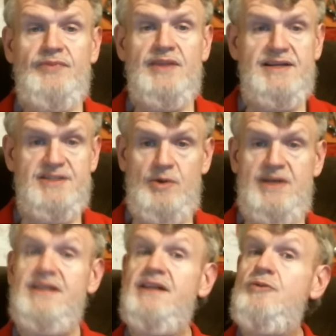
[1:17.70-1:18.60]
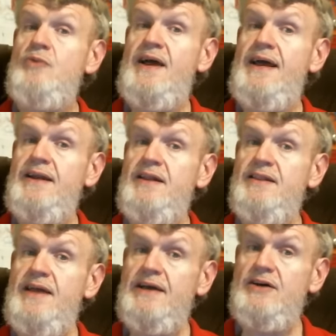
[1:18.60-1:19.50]
As it was, it didn't rain,
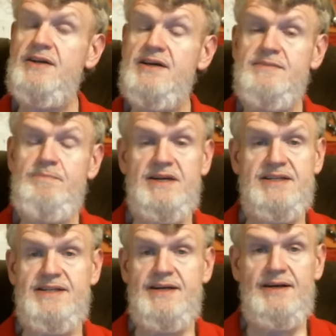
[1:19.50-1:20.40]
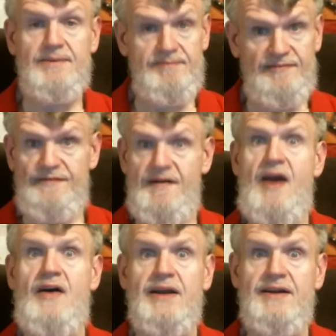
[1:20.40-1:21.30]
thank goodness, but still
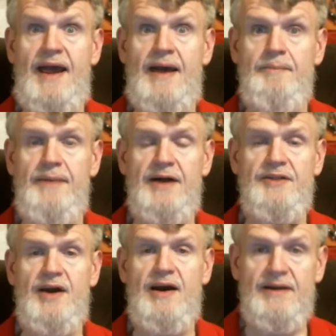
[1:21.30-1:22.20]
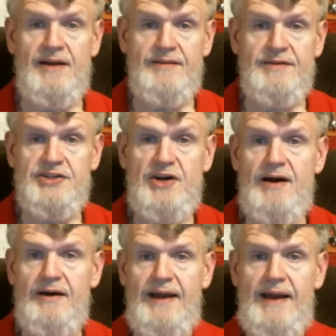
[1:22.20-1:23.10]
very damp out there. I'm not even sure
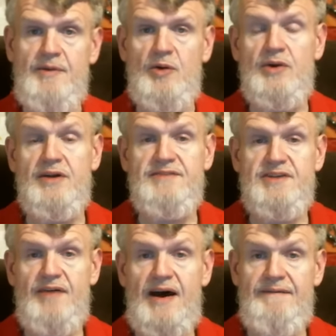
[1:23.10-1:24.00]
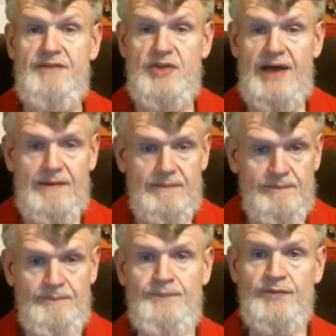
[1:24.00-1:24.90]
how a camera would have survived through that.
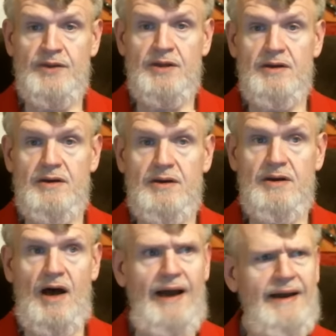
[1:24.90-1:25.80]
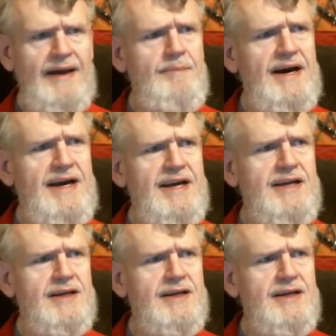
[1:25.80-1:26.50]
I gotta buy...